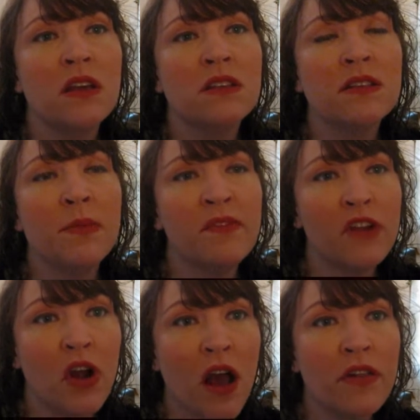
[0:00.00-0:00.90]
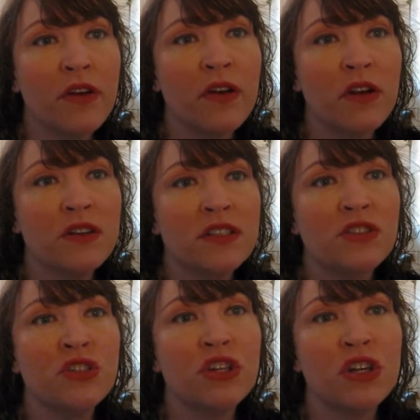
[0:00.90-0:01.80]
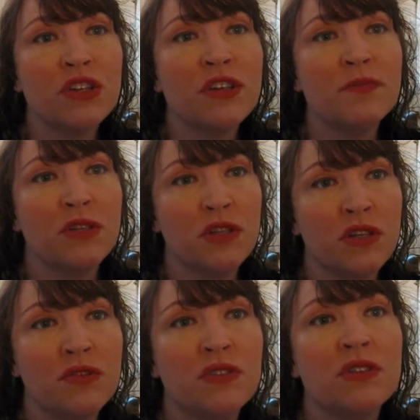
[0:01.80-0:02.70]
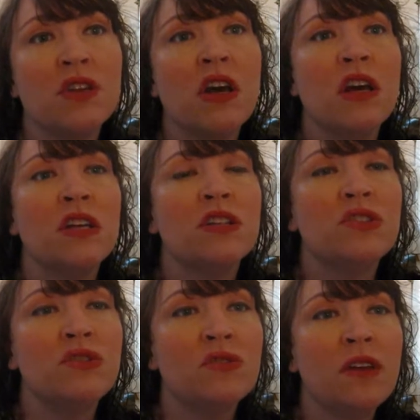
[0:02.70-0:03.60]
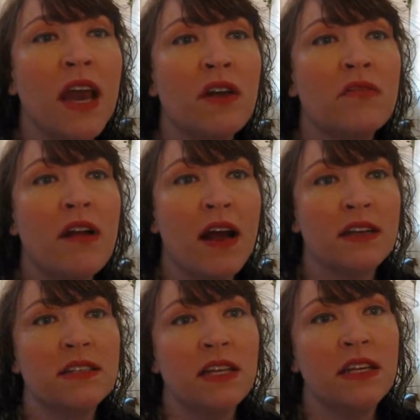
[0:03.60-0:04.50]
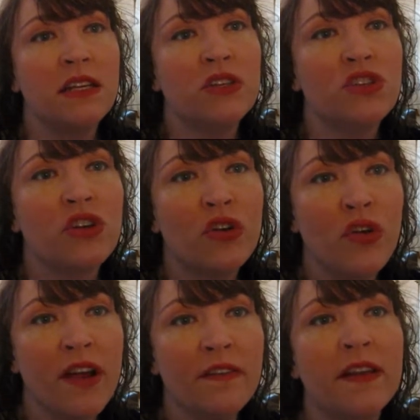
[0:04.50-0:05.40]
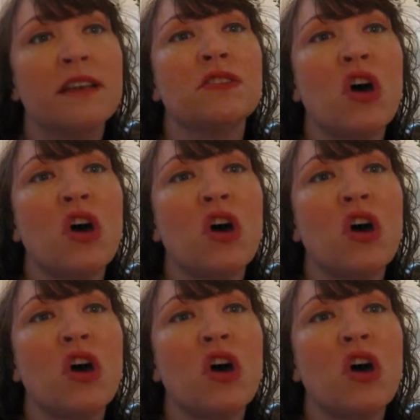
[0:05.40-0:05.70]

some of your other sugar substitutes to counteract any sugar cravings.